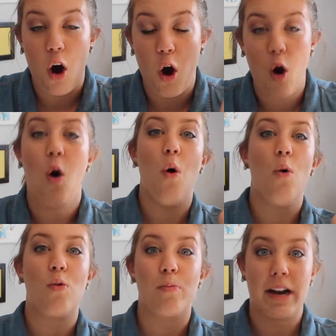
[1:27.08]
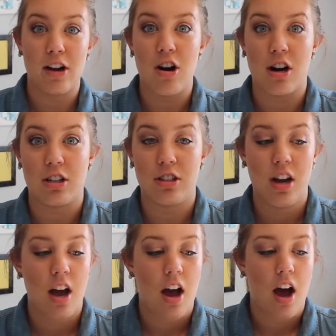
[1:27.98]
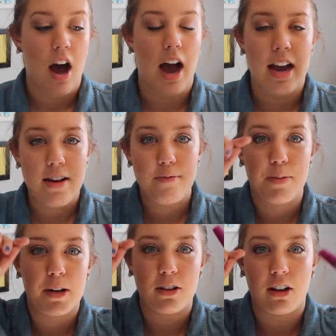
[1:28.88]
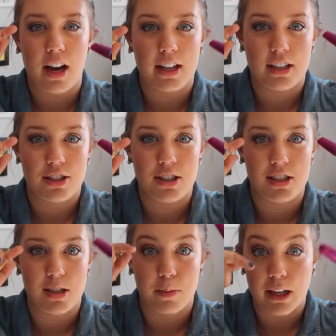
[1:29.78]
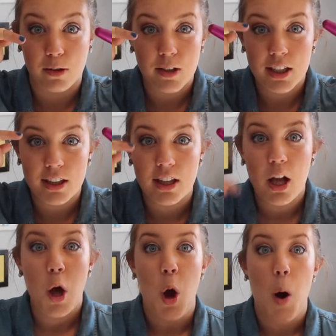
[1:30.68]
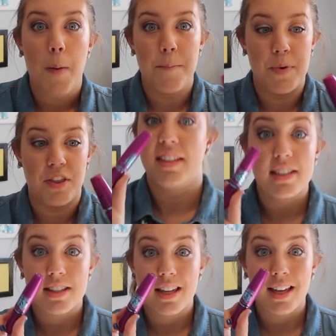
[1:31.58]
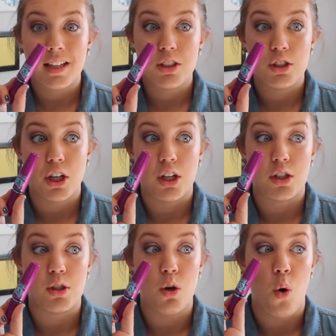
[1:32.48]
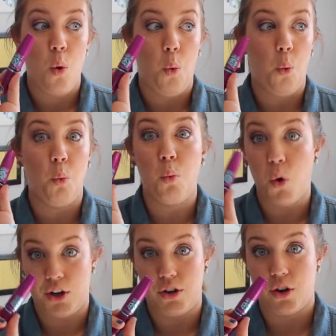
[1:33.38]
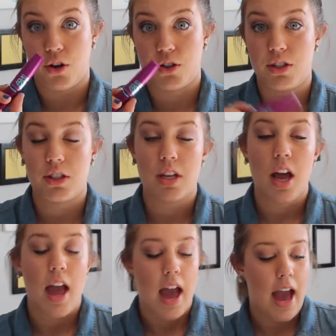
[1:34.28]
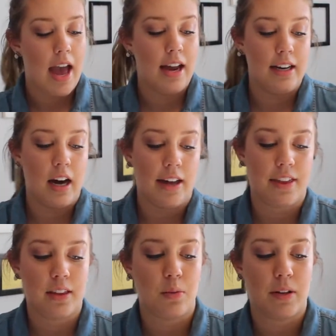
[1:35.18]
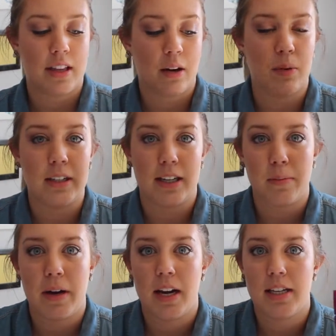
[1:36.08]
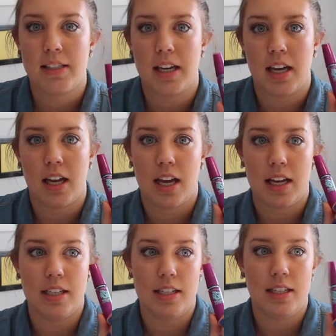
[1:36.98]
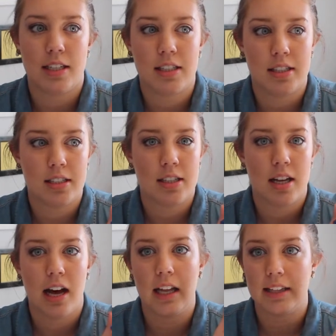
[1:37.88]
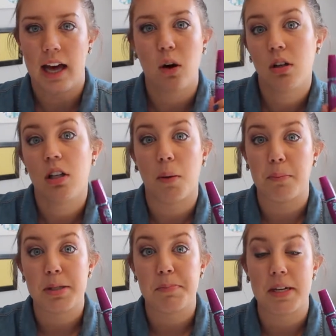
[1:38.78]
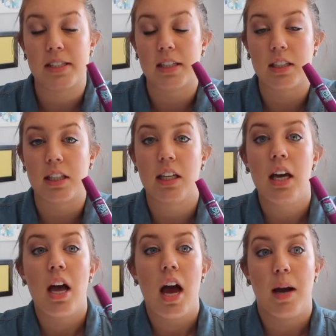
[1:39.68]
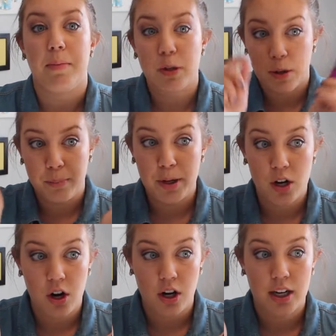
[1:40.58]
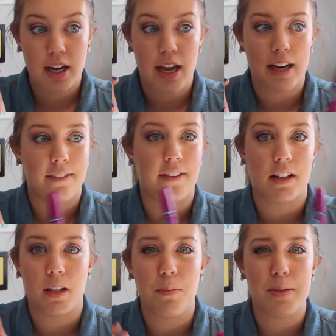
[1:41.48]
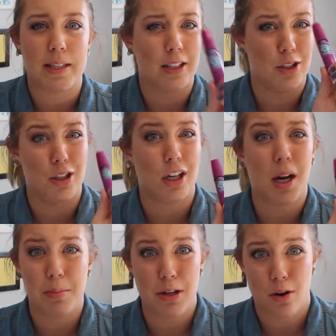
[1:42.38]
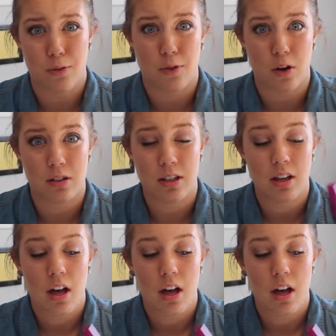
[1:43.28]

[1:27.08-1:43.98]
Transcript: Oh my gosh. I have pretty long eyelashes to begin with, but this thing does wonders. And I think the one thing I really like about it is that it doesn't allow clumps, basically. I mean, you can put it on, and if it clumps, that's gotta be your fault.